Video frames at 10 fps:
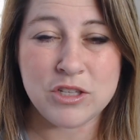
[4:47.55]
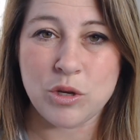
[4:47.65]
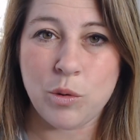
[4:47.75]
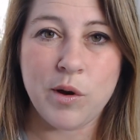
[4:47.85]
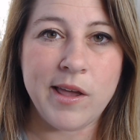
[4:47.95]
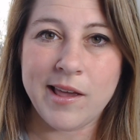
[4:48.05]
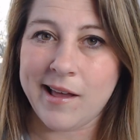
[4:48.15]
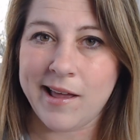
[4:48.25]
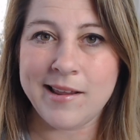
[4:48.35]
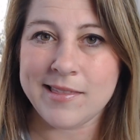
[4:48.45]
So
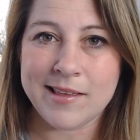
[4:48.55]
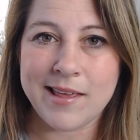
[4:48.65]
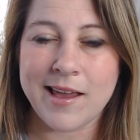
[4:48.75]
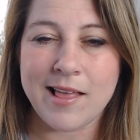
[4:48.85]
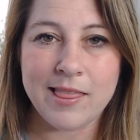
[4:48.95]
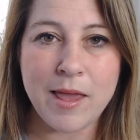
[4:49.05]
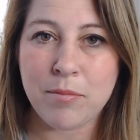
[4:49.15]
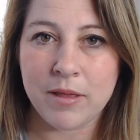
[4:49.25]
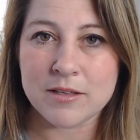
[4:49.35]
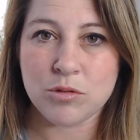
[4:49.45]
anything like a light
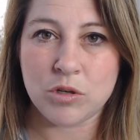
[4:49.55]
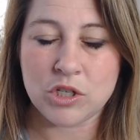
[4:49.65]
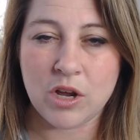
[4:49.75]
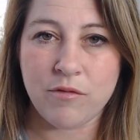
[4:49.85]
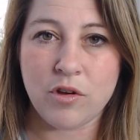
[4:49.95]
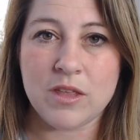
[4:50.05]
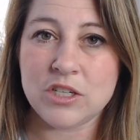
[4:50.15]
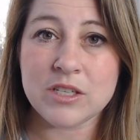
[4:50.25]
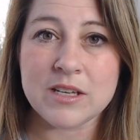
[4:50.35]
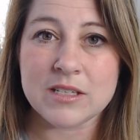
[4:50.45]
plate switch cover that
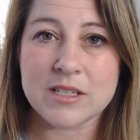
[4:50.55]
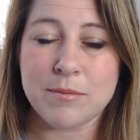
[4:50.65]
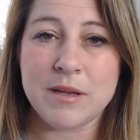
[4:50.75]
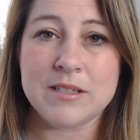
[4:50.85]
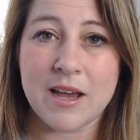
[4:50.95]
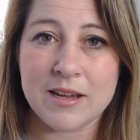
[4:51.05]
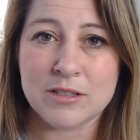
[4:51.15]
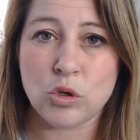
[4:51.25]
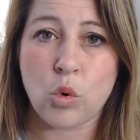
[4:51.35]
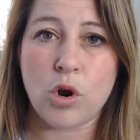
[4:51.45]
just needs to be
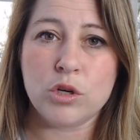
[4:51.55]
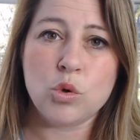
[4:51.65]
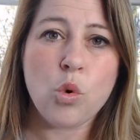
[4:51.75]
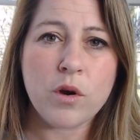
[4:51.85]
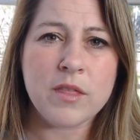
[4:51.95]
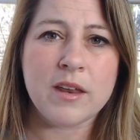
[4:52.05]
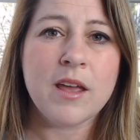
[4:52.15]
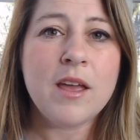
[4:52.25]
tightened, or a door that,